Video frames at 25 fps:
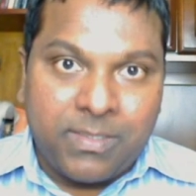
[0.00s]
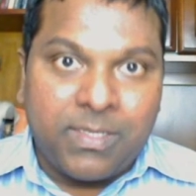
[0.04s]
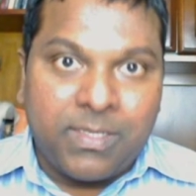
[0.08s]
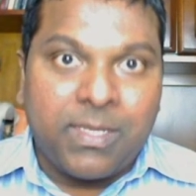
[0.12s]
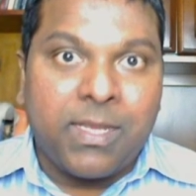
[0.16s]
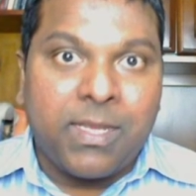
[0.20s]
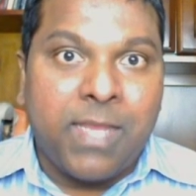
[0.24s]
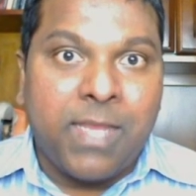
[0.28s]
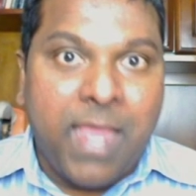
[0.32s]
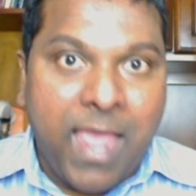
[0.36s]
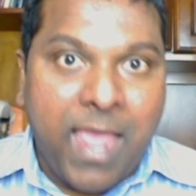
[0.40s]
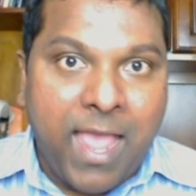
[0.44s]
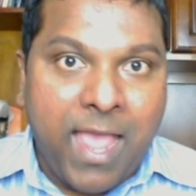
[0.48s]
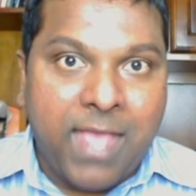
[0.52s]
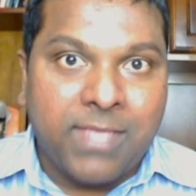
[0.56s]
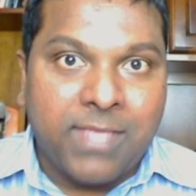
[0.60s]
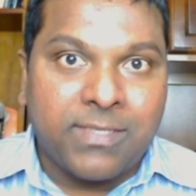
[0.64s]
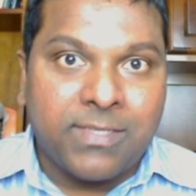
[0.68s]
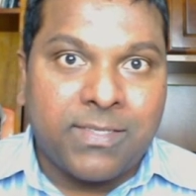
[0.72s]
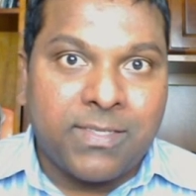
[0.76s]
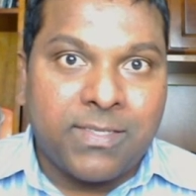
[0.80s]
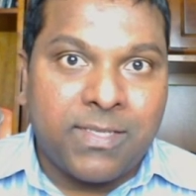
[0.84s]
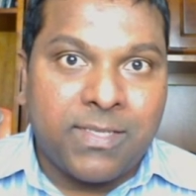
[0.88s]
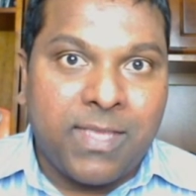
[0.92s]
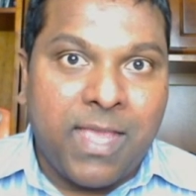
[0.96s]
it
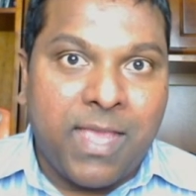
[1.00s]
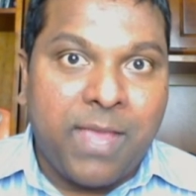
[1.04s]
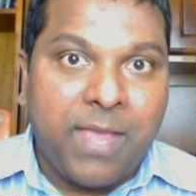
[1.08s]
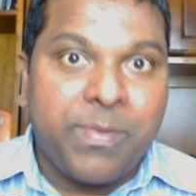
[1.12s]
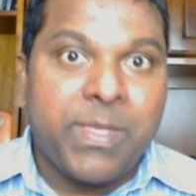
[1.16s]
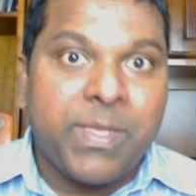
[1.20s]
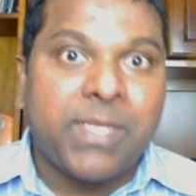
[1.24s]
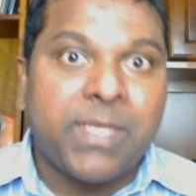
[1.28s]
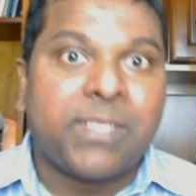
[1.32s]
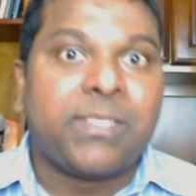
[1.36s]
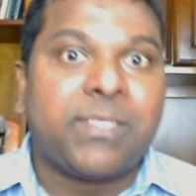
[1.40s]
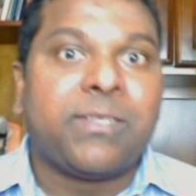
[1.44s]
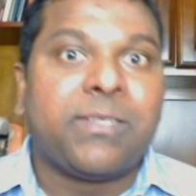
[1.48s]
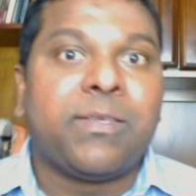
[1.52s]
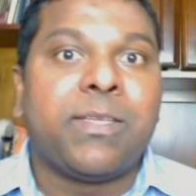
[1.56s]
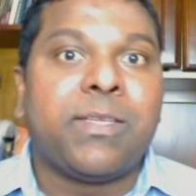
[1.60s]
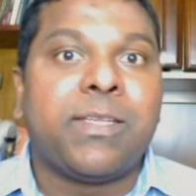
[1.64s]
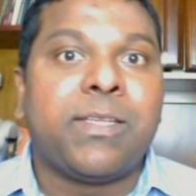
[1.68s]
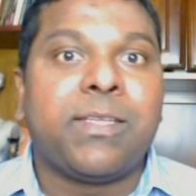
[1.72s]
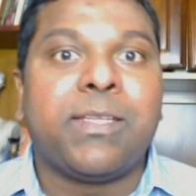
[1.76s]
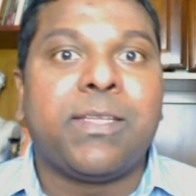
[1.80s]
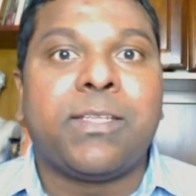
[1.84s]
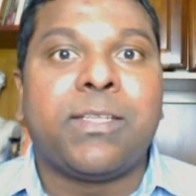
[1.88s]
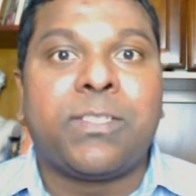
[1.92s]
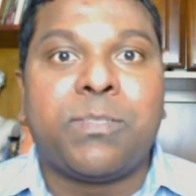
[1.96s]
has, I mean, it's,
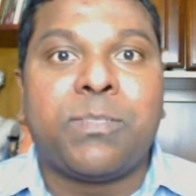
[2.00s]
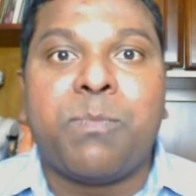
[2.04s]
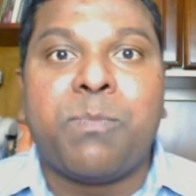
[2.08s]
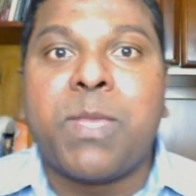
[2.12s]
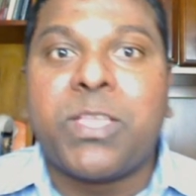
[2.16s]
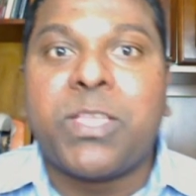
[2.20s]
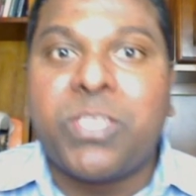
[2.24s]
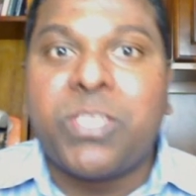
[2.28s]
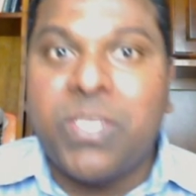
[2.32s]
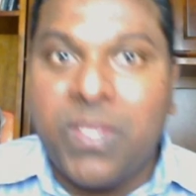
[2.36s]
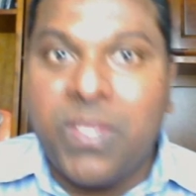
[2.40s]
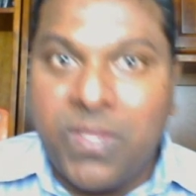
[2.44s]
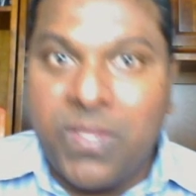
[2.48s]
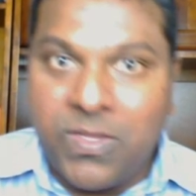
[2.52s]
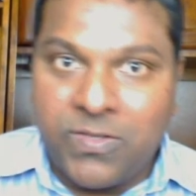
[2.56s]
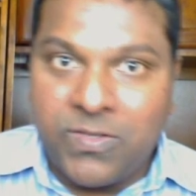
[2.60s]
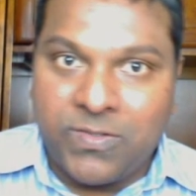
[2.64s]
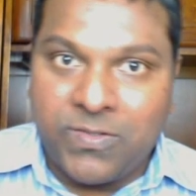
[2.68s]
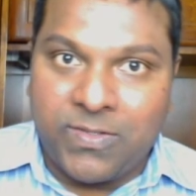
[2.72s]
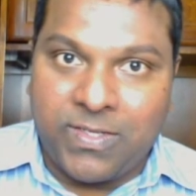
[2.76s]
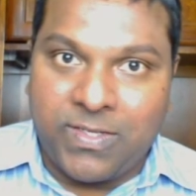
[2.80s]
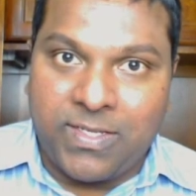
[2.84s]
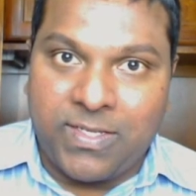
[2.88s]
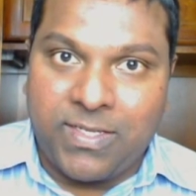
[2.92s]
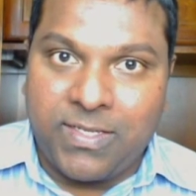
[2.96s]
it, it's much
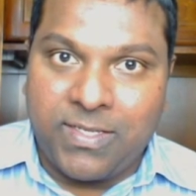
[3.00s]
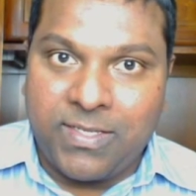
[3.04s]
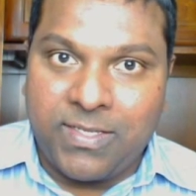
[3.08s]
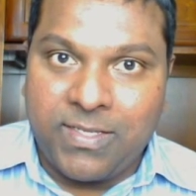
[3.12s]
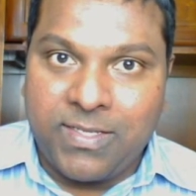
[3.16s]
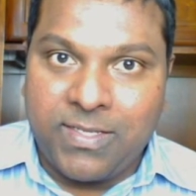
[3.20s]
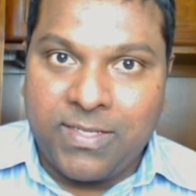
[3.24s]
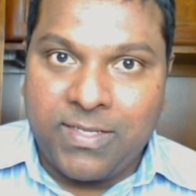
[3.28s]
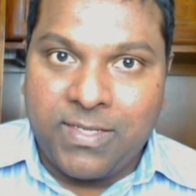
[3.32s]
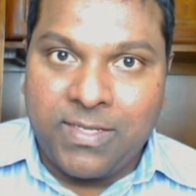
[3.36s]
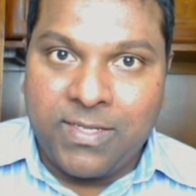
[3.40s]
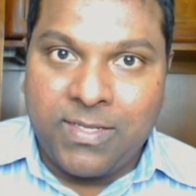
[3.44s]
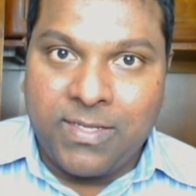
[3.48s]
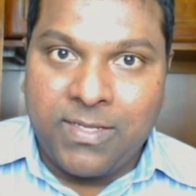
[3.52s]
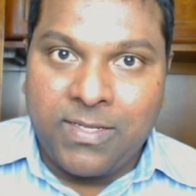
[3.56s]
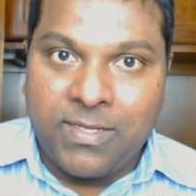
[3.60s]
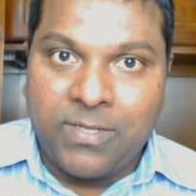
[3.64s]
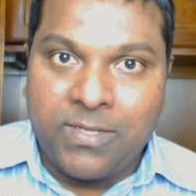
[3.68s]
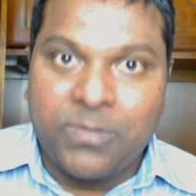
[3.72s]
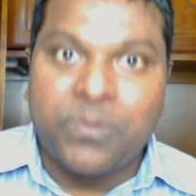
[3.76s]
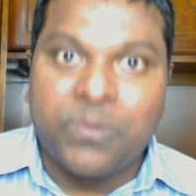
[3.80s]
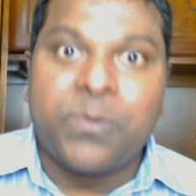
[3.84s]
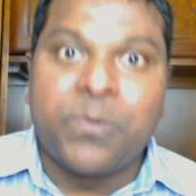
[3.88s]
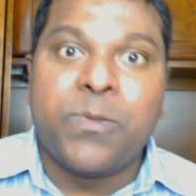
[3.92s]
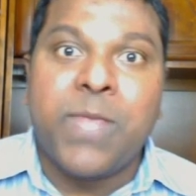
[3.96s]
easier
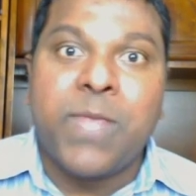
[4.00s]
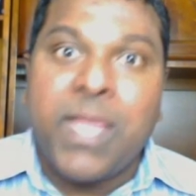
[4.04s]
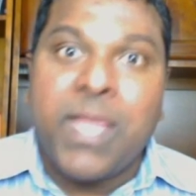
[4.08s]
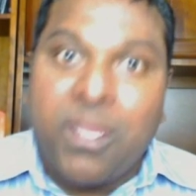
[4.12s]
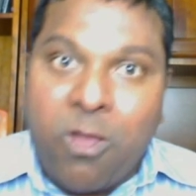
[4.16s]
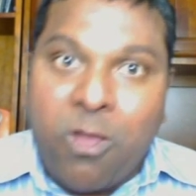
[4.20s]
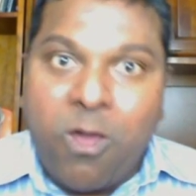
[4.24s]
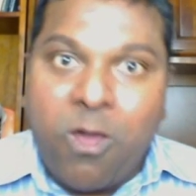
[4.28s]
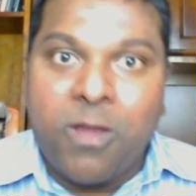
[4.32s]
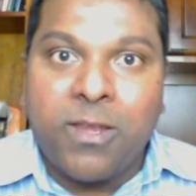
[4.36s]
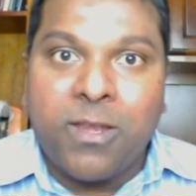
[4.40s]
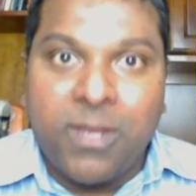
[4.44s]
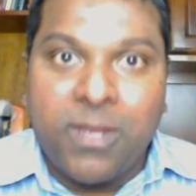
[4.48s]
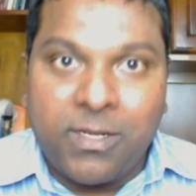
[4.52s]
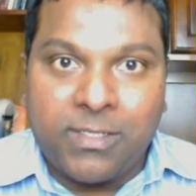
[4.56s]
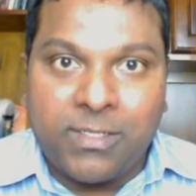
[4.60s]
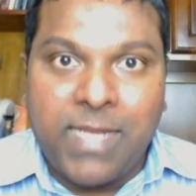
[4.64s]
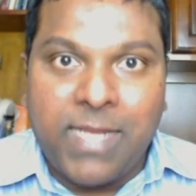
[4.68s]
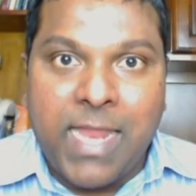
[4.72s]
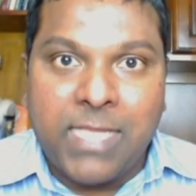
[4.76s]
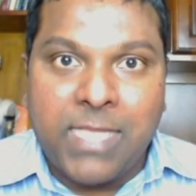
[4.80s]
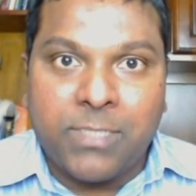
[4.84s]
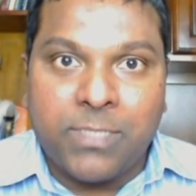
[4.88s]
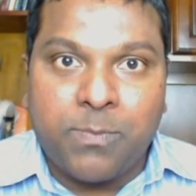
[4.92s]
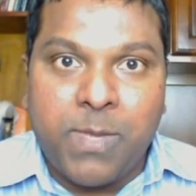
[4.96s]
to do a corneal
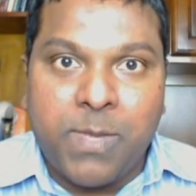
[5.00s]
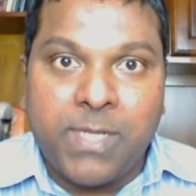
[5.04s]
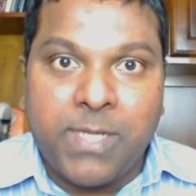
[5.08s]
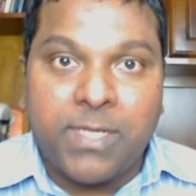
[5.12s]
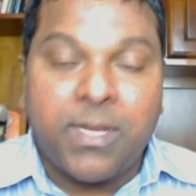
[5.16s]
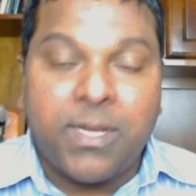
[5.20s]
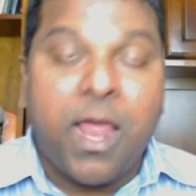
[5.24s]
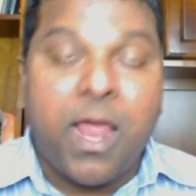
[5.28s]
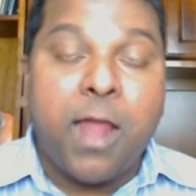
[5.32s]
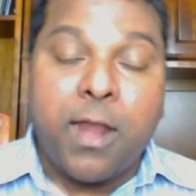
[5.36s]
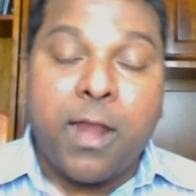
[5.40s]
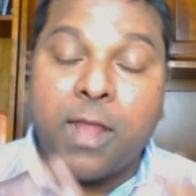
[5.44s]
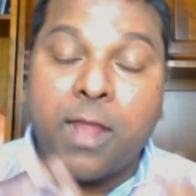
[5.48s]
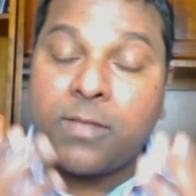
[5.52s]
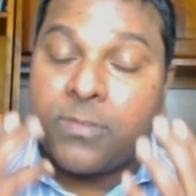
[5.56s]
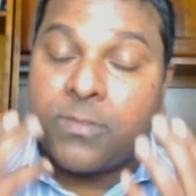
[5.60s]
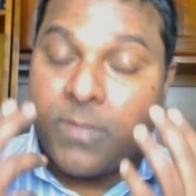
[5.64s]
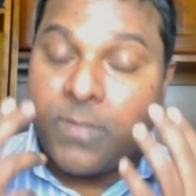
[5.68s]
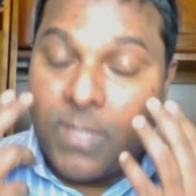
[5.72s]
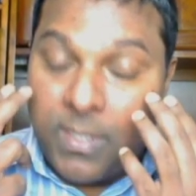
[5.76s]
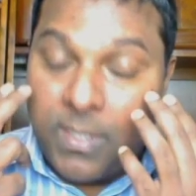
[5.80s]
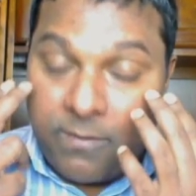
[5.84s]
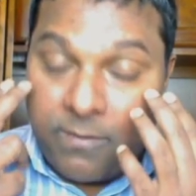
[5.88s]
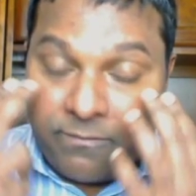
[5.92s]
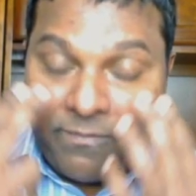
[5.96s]
transplant. And also
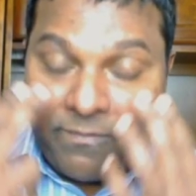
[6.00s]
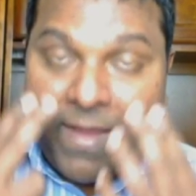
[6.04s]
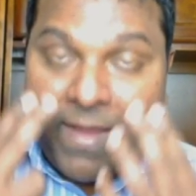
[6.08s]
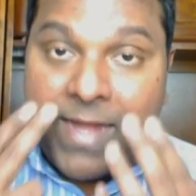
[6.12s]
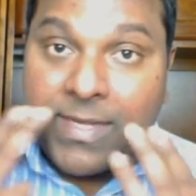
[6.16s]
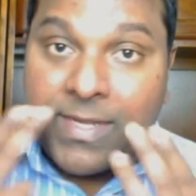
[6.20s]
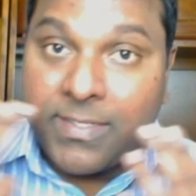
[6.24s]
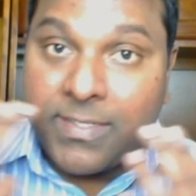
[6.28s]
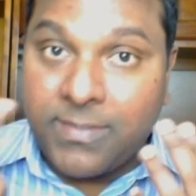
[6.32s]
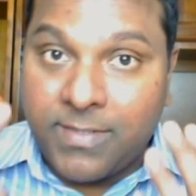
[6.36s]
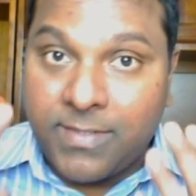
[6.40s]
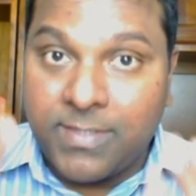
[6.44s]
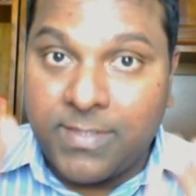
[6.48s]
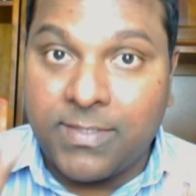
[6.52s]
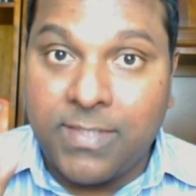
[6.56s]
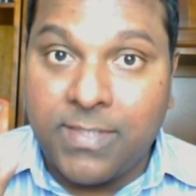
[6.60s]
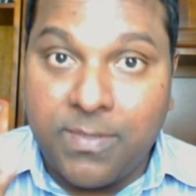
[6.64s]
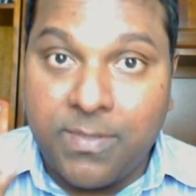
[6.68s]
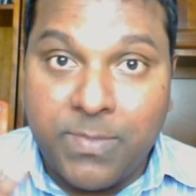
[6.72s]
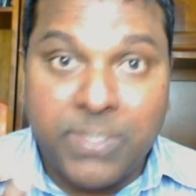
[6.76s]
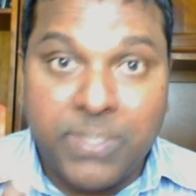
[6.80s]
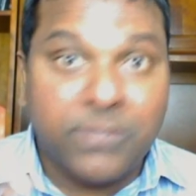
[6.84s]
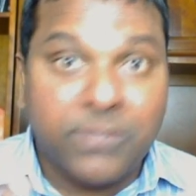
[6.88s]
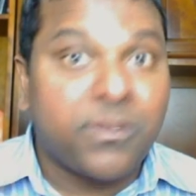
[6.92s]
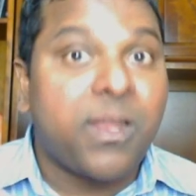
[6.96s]
the lymphatic
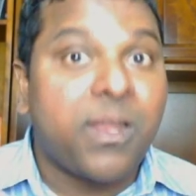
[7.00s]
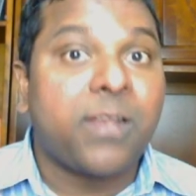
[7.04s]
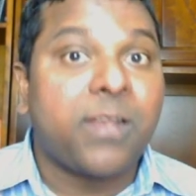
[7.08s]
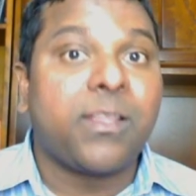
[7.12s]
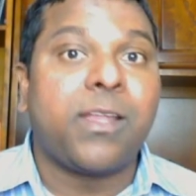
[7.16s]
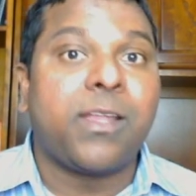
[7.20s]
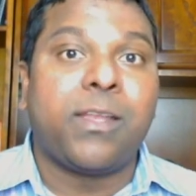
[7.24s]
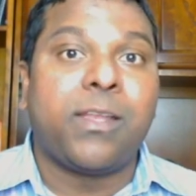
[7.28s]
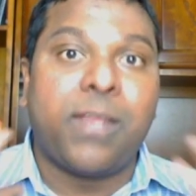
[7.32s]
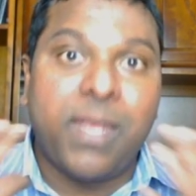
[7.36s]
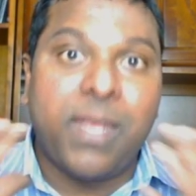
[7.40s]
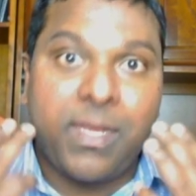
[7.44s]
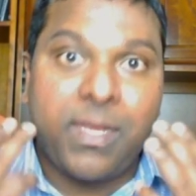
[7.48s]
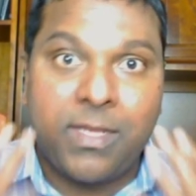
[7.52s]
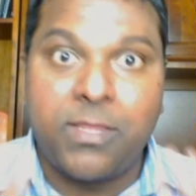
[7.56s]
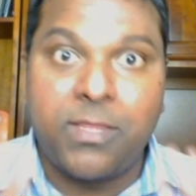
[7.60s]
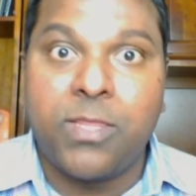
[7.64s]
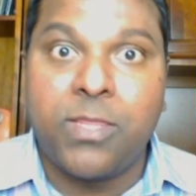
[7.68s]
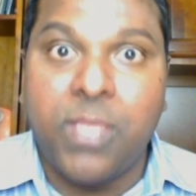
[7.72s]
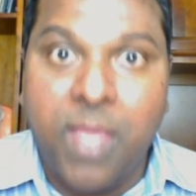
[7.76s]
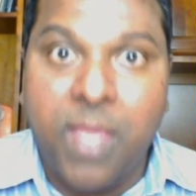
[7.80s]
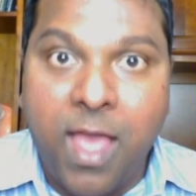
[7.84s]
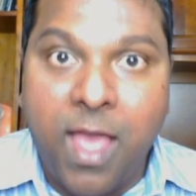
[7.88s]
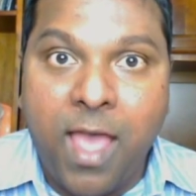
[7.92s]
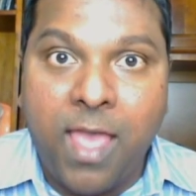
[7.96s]
system is not that great in
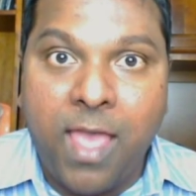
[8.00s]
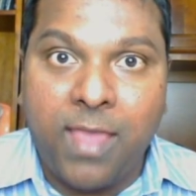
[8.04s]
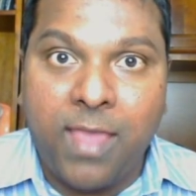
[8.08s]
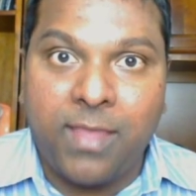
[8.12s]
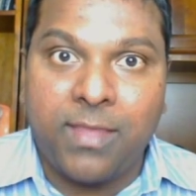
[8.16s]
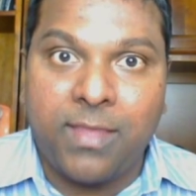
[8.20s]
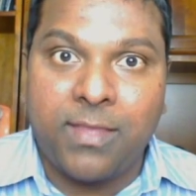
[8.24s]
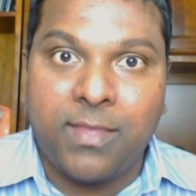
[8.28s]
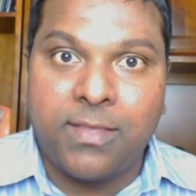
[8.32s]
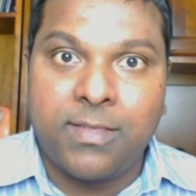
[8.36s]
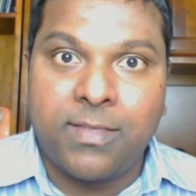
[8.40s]
the eye.